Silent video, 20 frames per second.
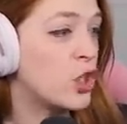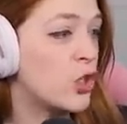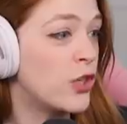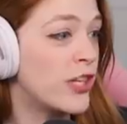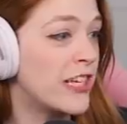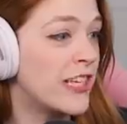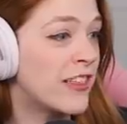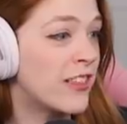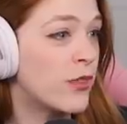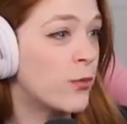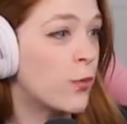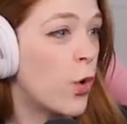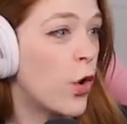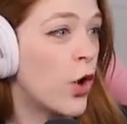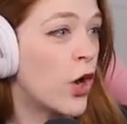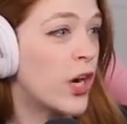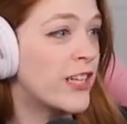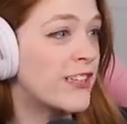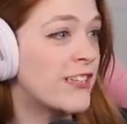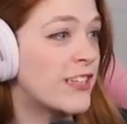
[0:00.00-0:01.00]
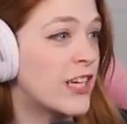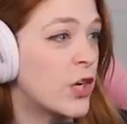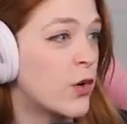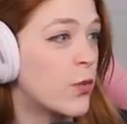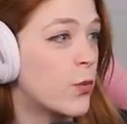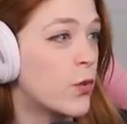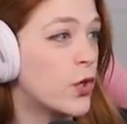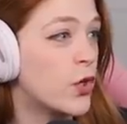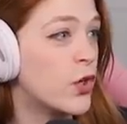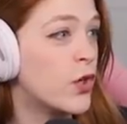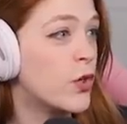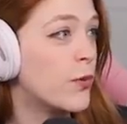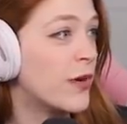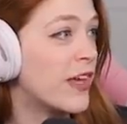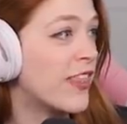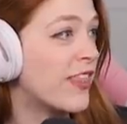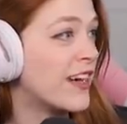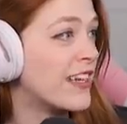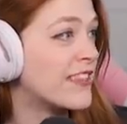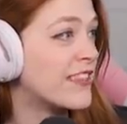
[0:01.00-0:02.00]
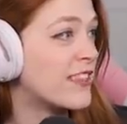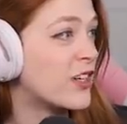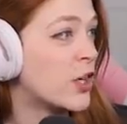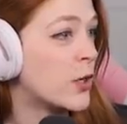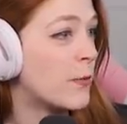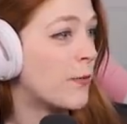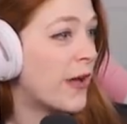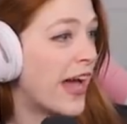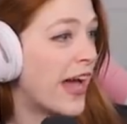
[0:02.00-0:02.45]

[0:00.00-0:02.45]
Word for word: Judith Ward is gonna woohoo with us in her